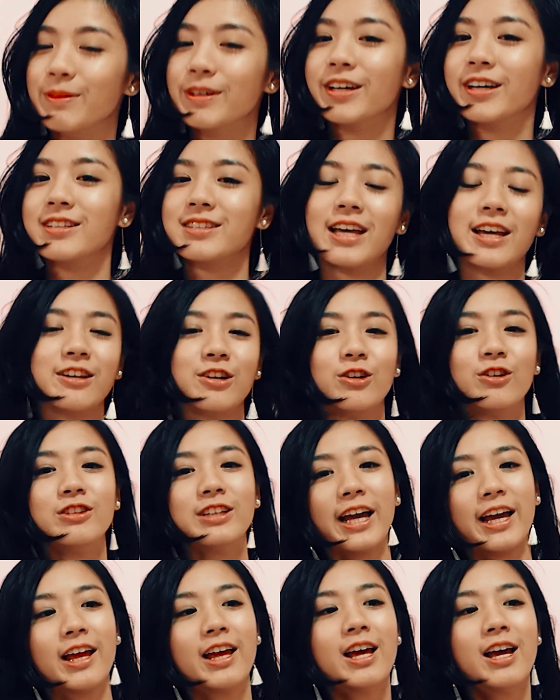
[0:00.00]
Because I know
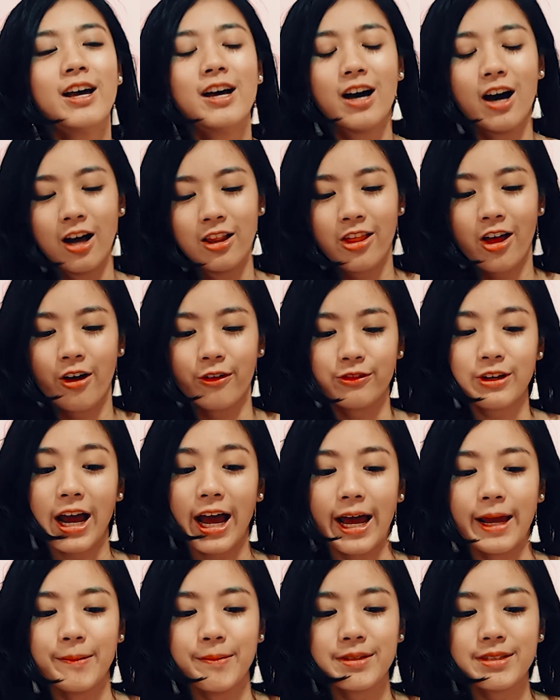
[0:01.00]
that a lot of
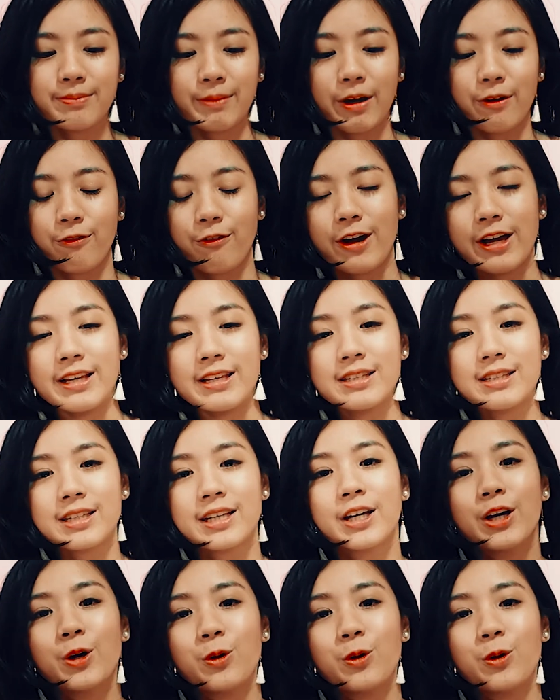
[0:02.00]
times my friends